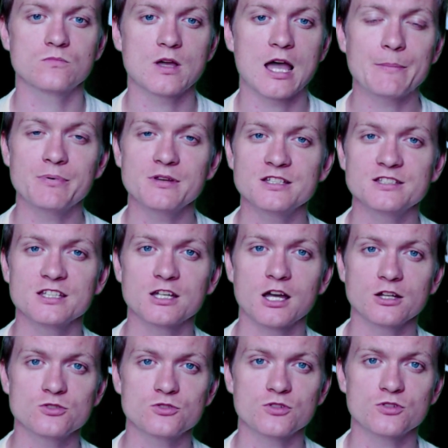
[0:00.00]
happiness in
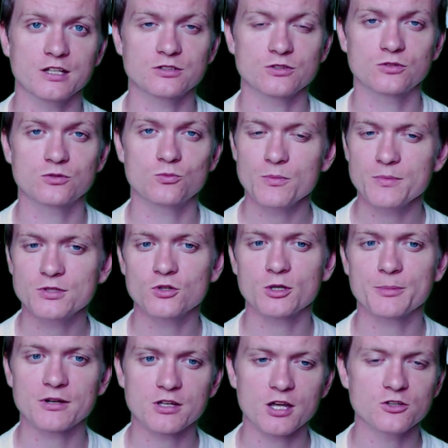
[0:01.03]
countries, or when we talk
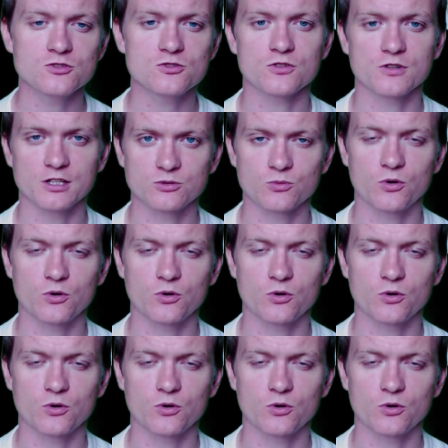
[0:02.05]
about countries,